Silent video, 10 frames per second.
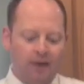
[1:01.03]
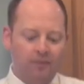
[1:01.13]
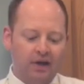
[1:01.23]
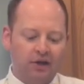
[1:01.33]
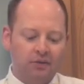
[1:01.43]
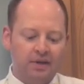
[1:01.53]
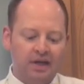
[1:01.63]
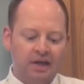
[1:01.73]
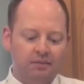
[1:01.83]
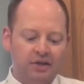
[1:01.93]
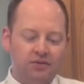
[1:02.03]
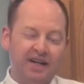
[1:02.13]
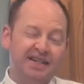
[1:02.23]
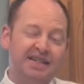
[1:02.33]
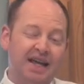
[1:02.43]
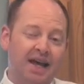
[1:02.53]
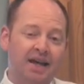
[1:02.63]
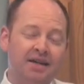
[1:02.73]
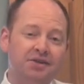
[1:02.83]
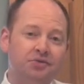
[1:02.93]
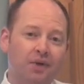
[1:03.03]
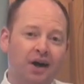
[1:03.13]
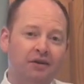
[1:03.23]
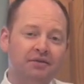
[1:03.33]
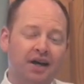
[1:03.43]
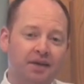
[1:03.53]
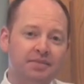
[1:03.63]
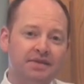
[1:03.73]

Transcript: It'll be between 10 to 12 cups